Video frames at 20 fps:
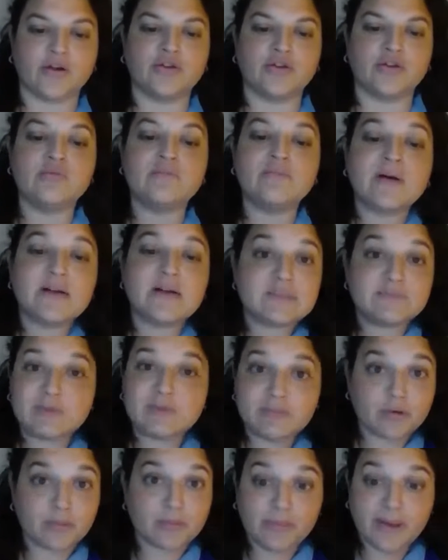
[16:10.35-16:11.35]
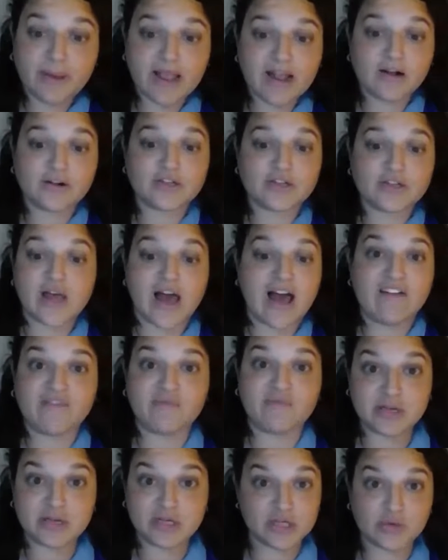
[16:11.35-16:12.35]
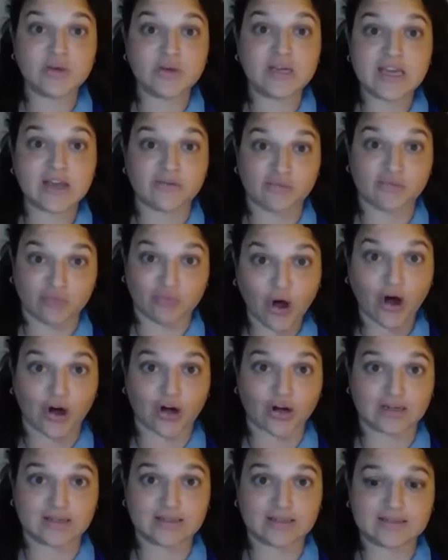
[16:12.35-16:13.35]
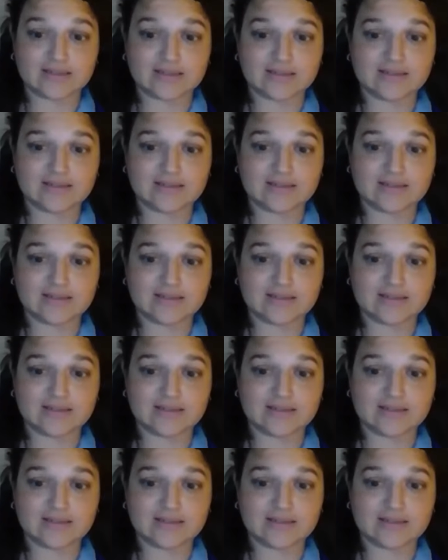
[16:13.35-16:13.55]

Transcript: you must be prepared to have been doing it wrong.